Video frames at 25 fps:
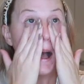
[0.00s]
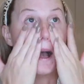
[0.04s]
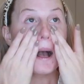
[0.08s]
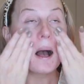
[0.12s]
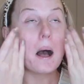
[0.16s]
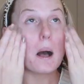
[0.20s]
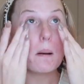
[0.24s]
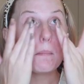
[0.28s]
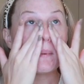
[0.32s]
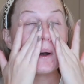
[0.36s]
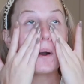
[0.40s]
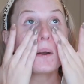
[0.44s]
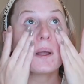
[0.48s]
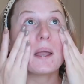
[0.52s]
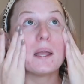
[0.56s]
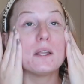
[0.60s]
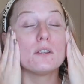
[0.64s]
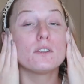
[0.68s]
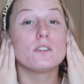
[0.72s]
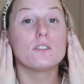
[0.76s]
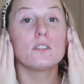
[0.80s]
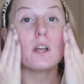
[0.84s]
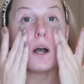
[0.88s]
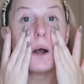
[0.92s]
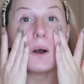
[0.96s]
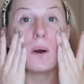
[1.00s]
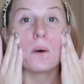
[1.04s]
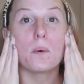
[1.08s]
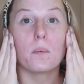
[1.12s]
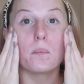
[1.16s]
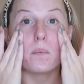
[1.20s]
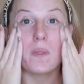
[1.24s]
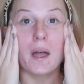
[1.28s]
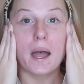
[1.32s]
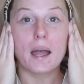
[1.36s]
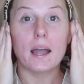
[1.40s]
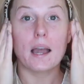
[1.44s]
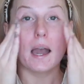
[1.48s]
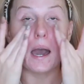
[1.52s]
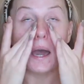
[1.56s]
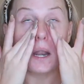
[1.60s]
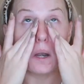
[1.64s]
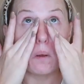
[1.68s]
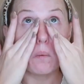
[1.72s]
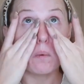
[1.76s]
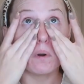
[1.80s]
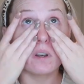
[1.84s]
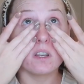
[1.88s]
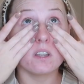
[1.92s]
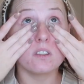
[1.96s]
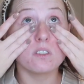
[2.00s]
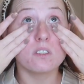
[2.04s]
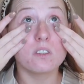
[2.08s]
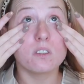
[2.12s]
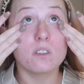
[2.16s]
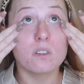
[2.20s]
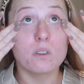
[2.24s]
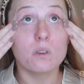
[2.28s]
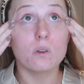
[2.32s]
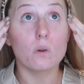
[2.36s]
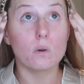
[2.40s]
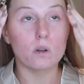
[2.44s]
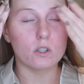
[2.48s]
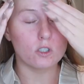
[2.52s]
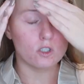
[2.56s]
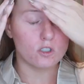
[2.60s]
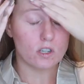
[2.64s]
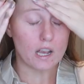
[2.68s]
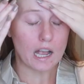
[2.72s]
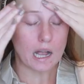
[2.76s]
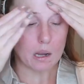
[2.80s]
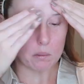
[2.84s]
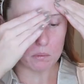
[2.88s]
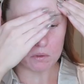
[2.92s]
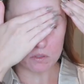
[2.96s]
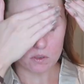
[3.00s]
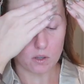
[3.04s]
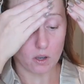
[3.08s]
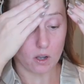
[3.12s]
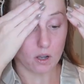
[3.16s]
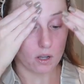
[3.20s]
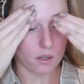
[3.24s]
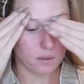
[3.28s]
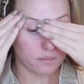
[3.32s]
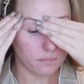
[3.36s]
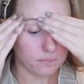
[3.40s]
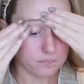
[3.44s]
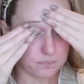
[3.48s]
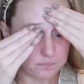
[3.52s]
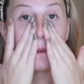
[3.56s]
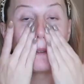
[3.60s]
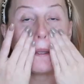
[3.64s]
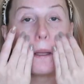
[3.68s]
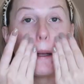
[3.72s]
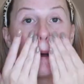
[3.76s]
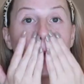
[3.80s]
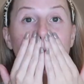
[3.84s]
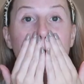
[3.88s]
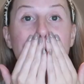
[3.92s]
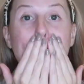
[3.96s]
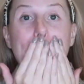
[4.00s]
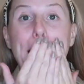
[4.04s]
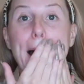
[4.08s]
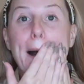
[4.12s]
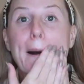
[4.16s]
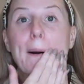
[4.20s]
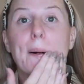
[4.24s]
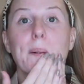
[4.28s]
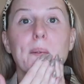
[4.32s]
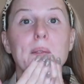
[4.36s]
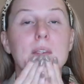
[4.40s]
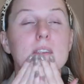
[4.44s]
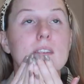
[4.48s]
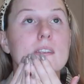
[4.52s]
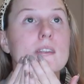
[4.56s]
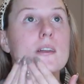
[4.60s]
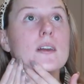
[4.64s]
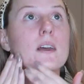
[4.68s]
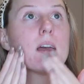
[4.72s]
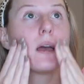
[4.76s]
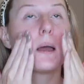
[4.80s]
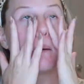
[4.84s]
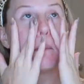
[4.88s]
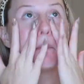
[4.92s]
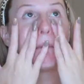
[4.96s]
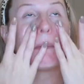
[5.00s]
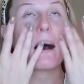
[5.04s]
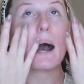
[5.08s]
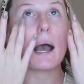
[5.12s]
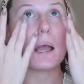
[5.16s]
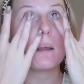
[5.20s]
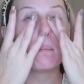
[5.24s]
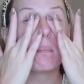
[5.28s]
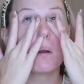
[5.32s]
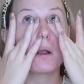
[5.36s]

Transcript: Okay, so I kind of wanted to chat with y'all about my